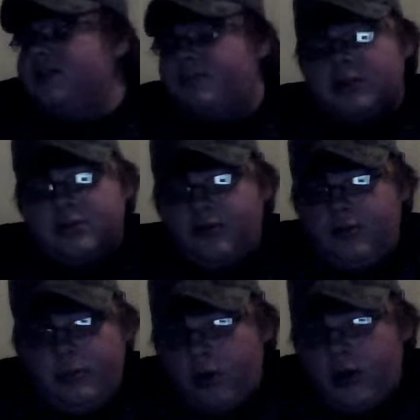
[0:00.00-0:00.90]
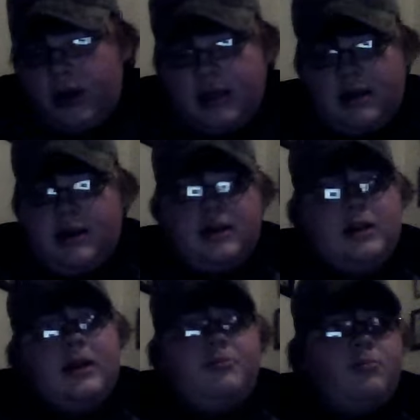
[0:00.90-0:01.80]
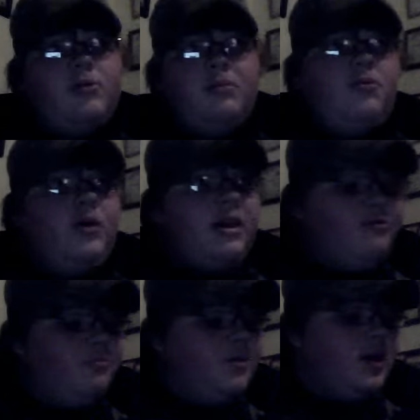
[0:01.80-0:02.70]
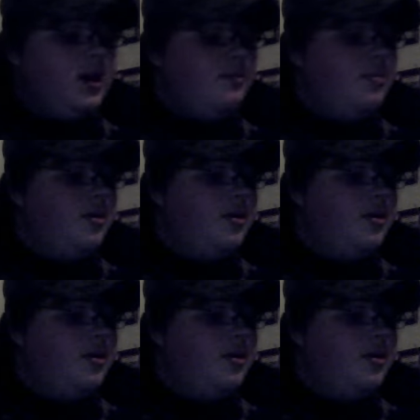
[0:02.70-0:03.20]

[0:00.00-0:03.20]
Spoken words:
it's about 2 in the morning and I'd probably wake everybody up.